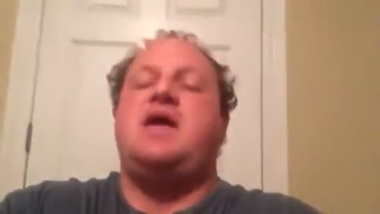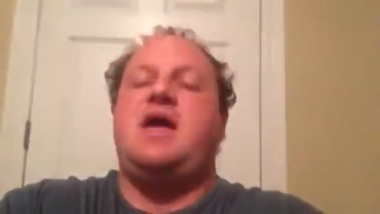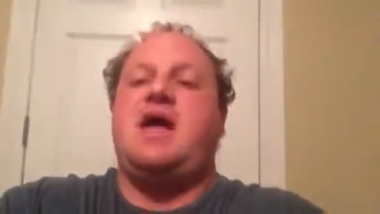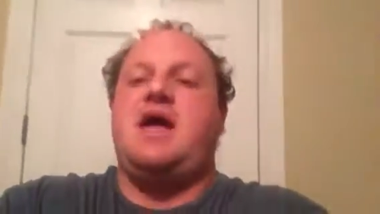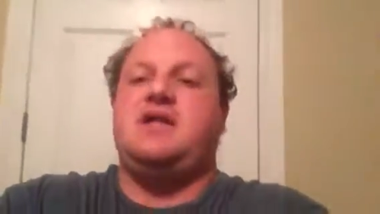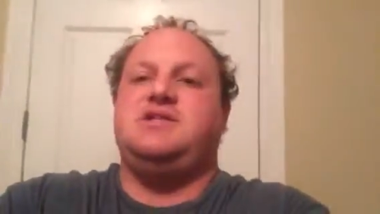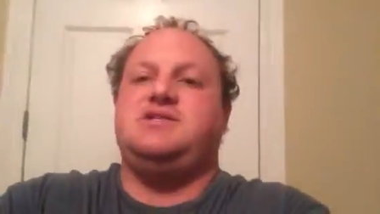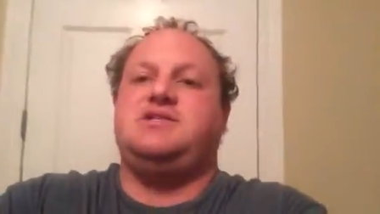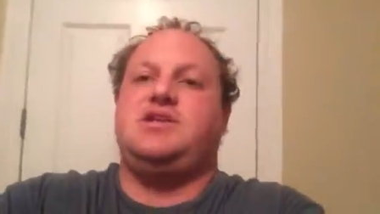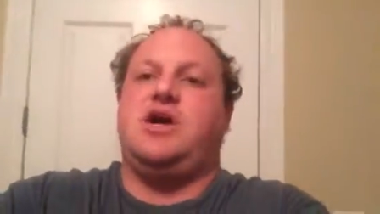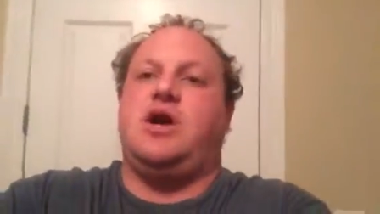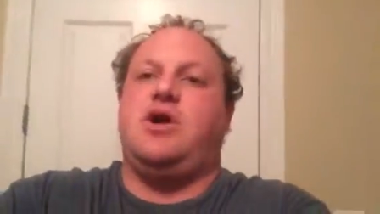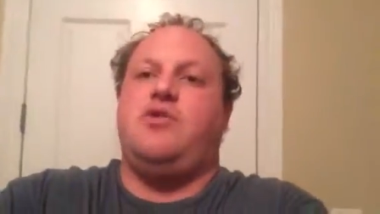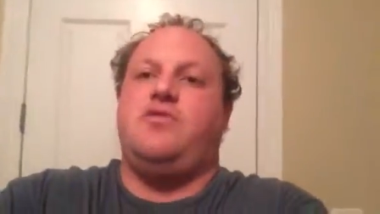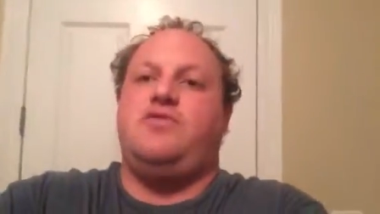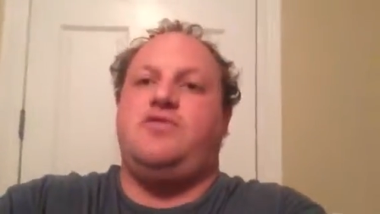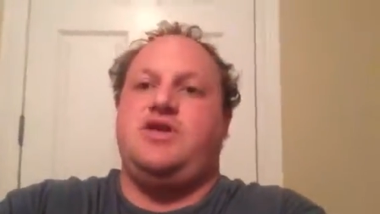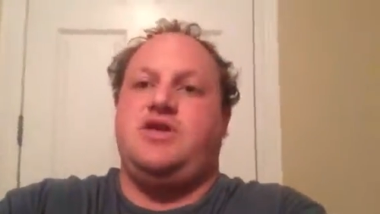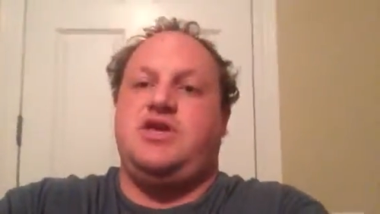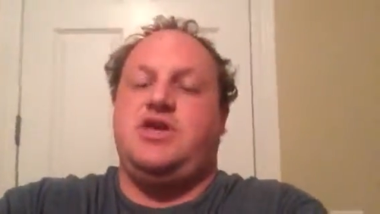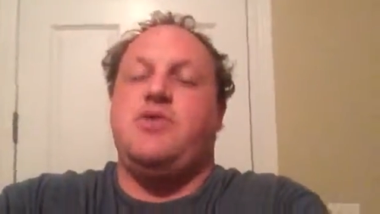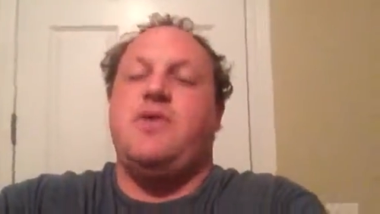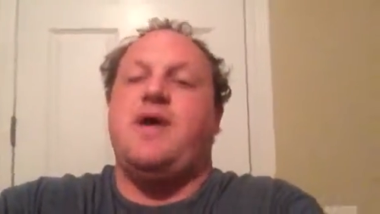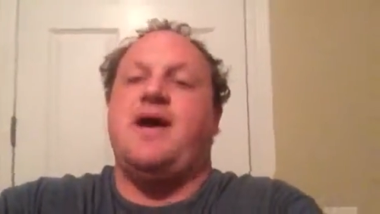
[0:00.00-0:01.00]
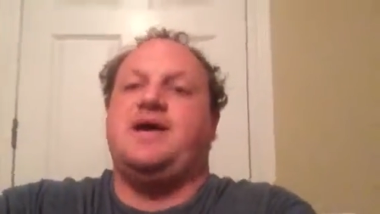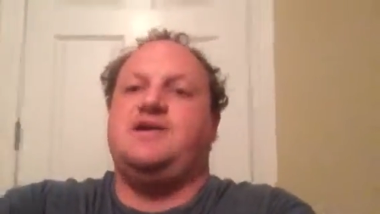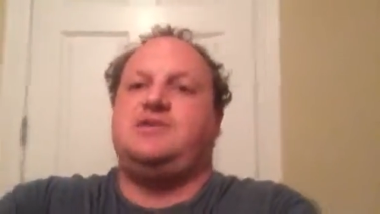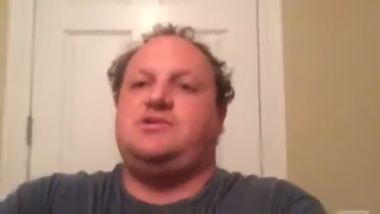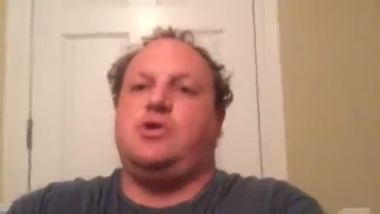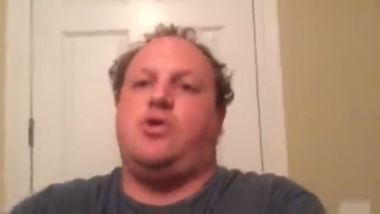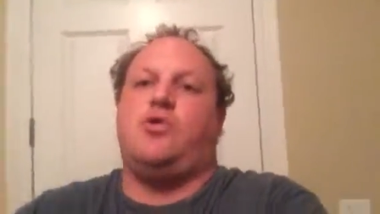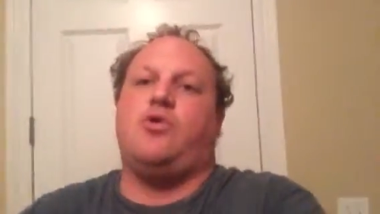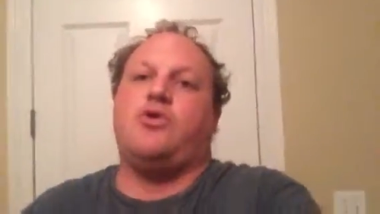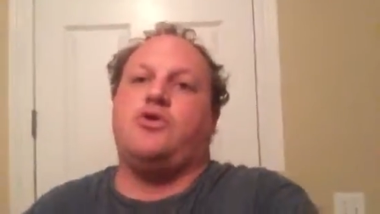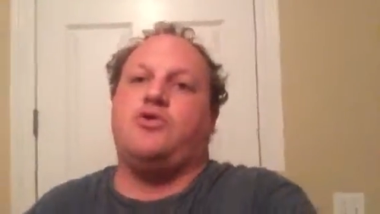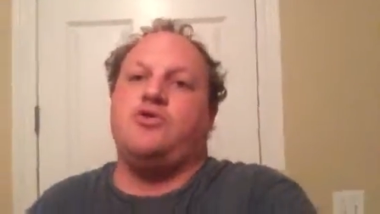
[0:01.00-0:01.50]
And so the
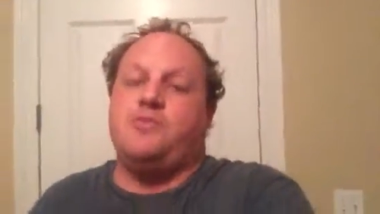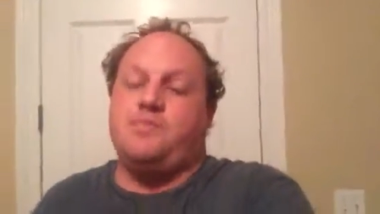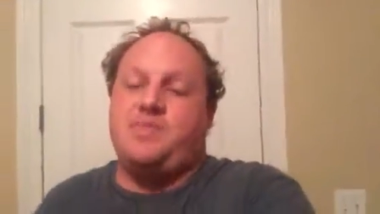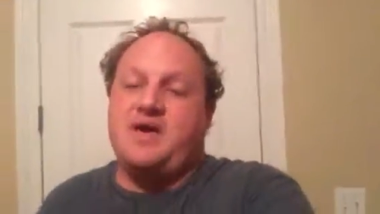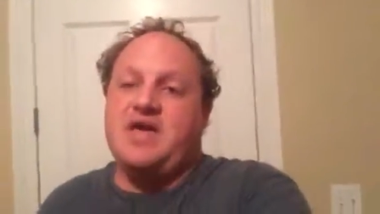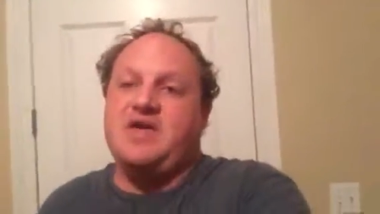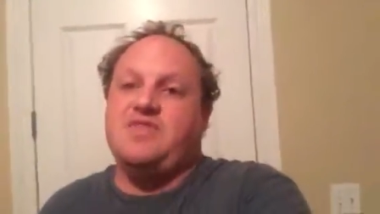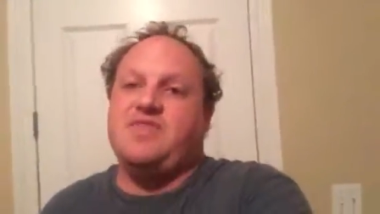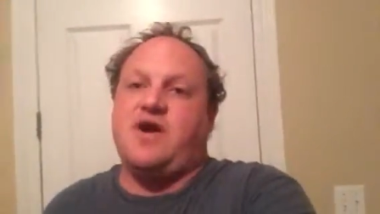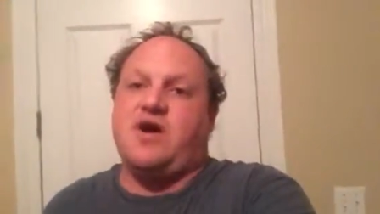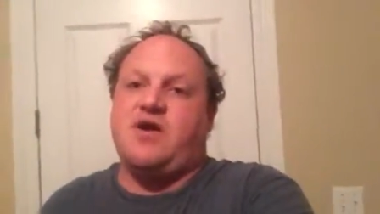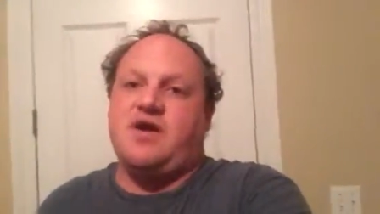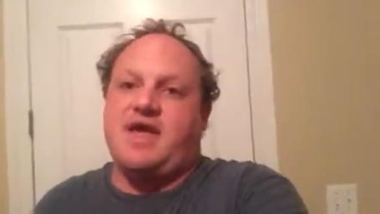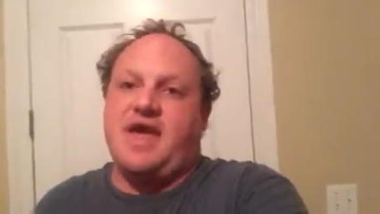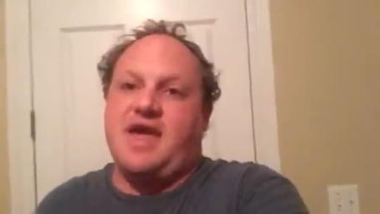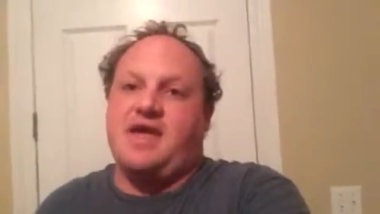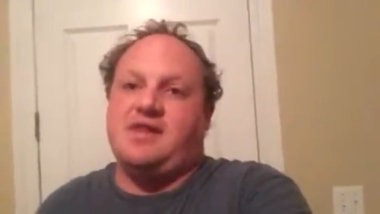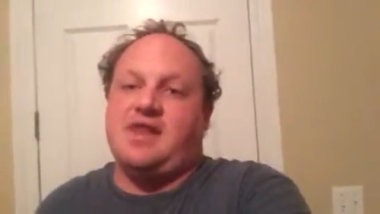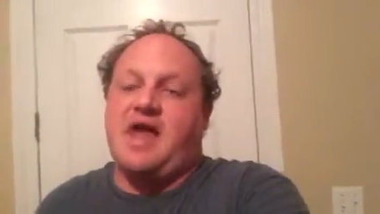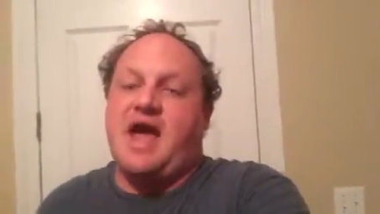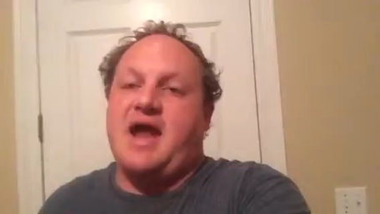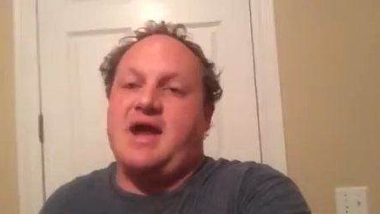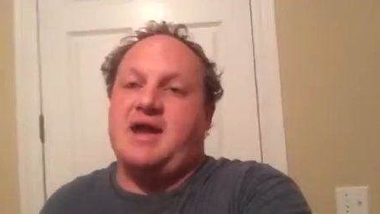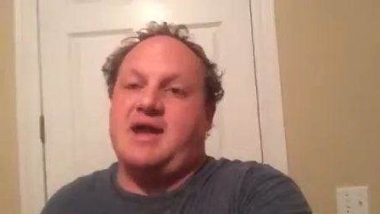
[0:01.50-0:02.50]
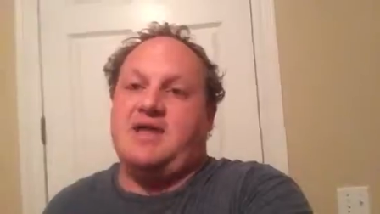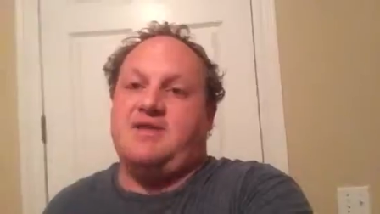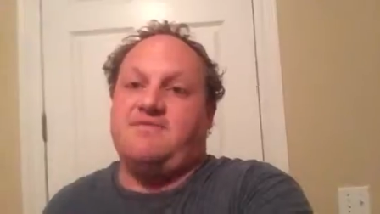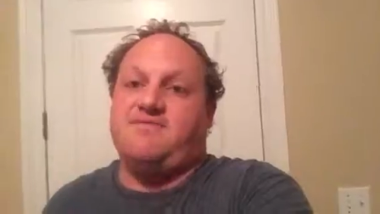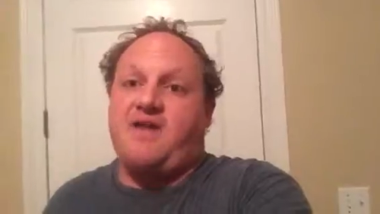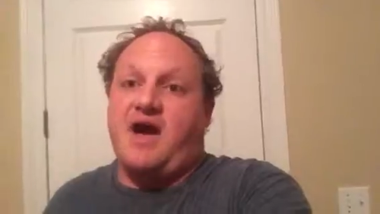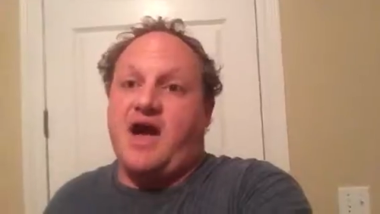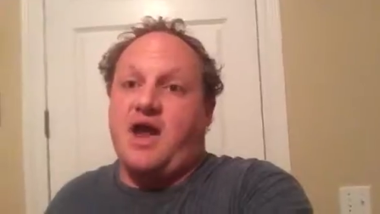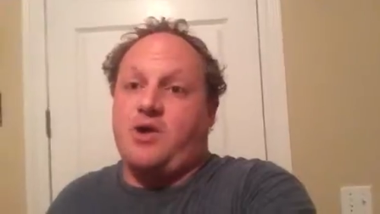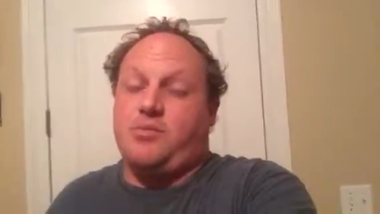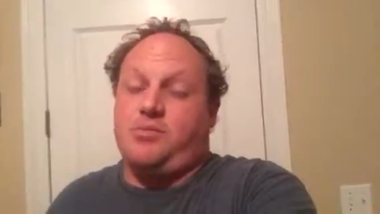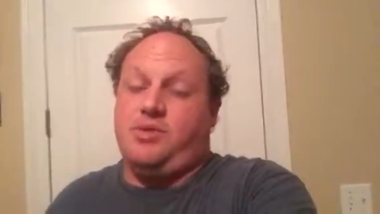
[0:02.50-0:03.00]
U.S. ordered the P 38 Lightning
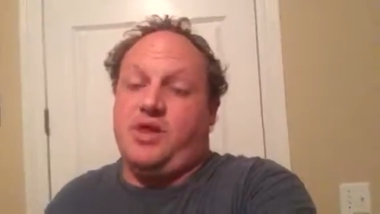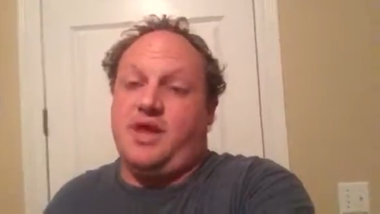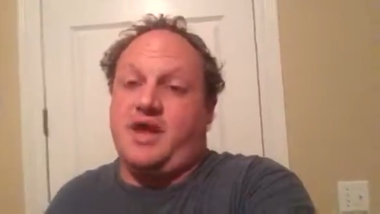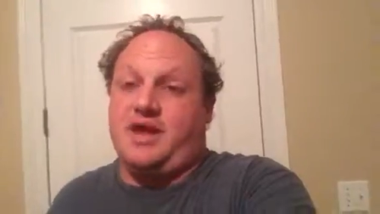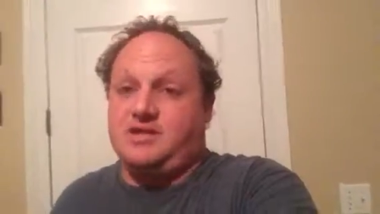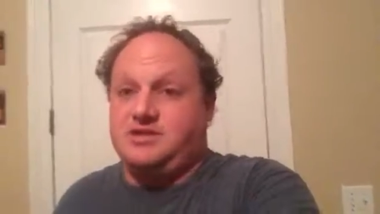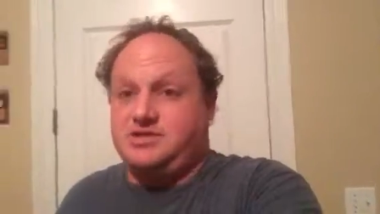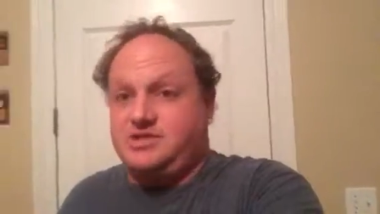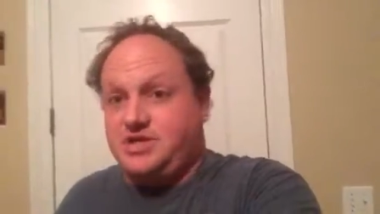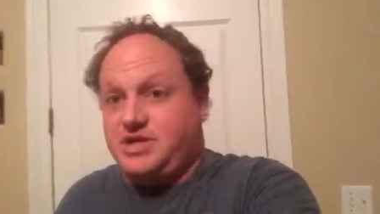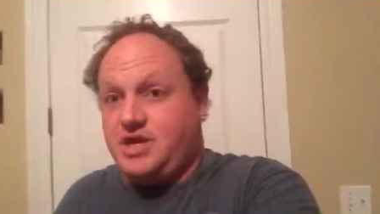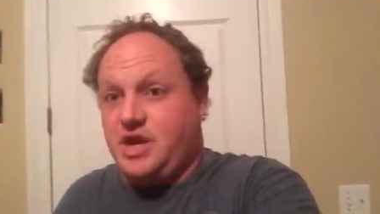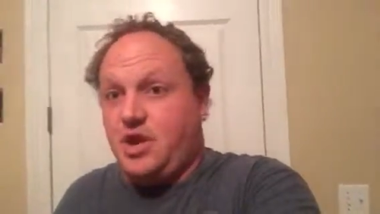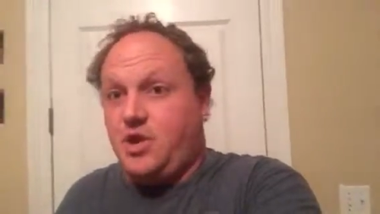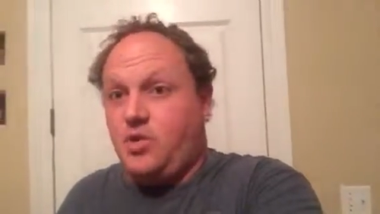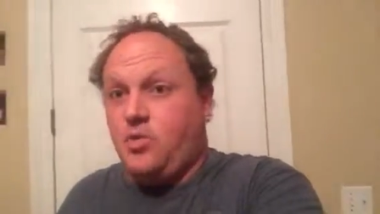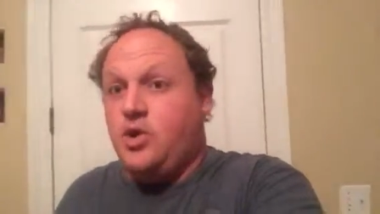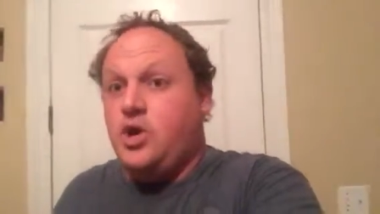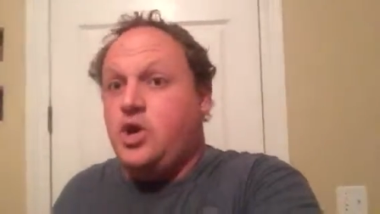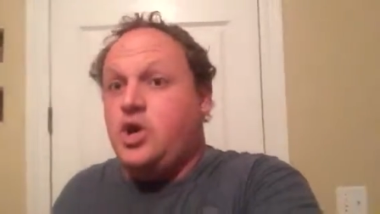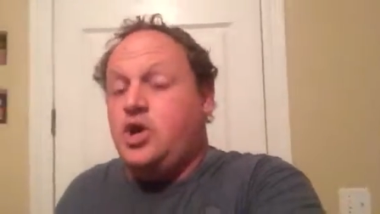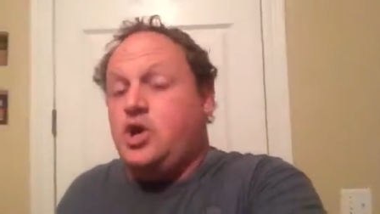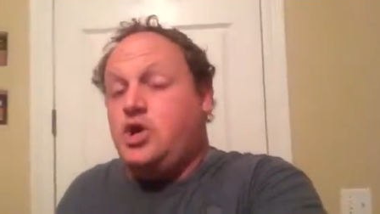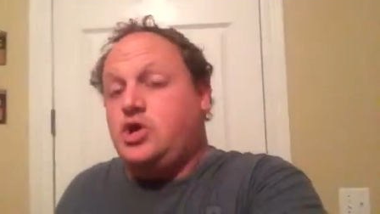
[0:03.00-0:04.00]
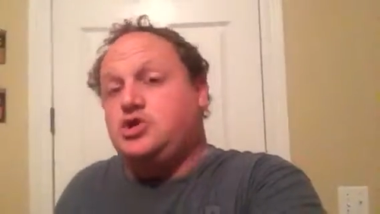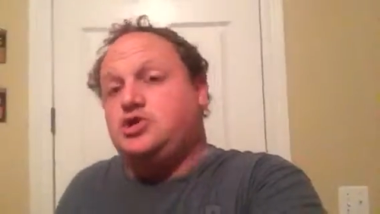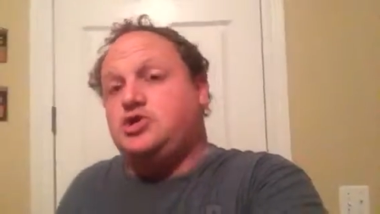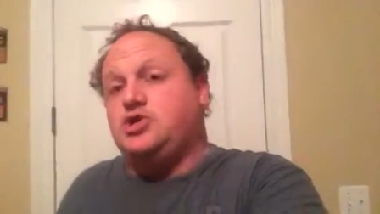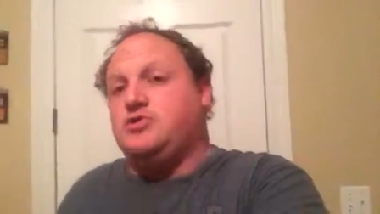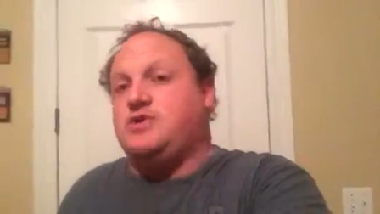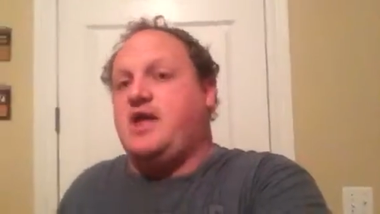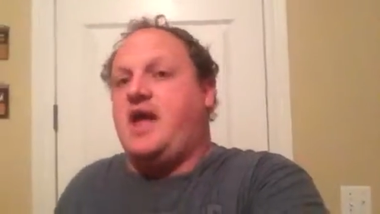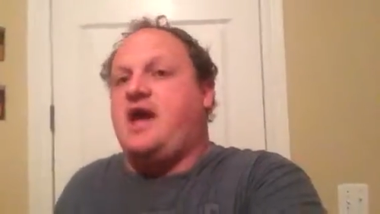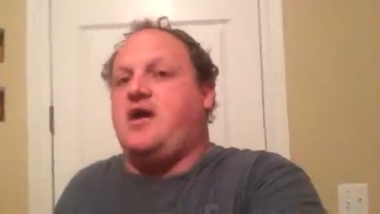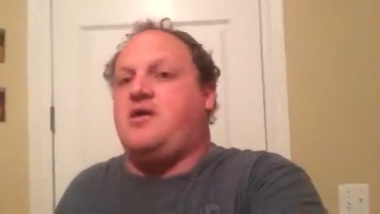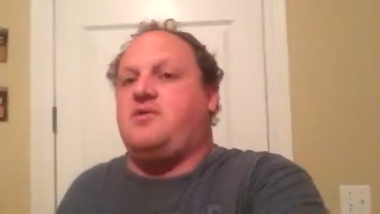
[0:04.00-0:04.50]
fighter planes to go
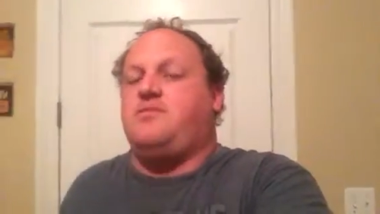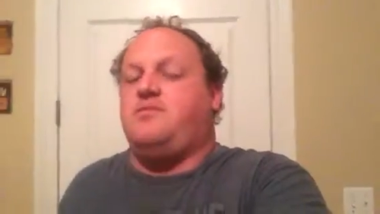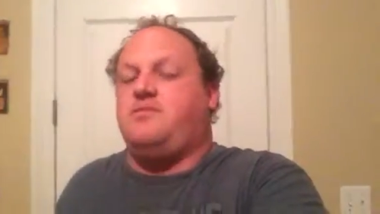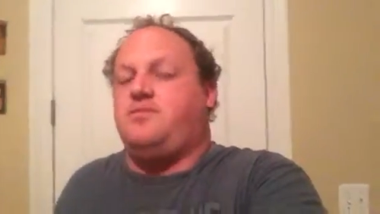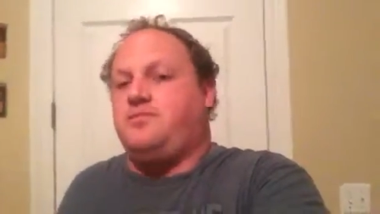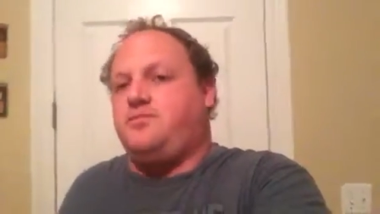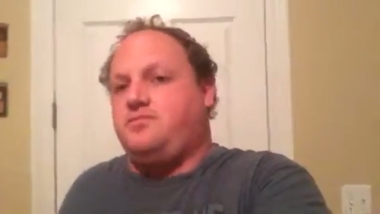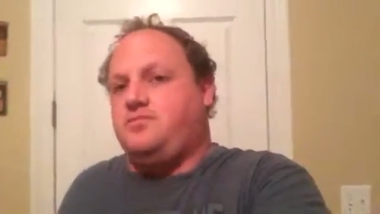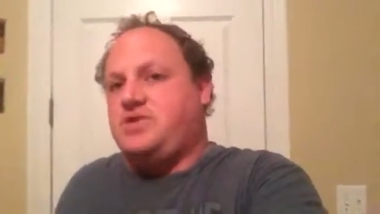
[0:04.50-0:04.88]
shoot down